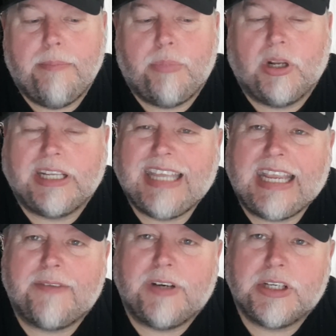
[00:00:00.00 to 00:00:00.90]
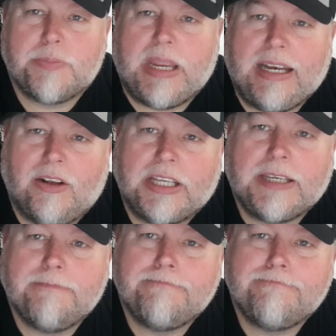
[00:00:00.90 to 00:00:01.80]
But I think of it as being like,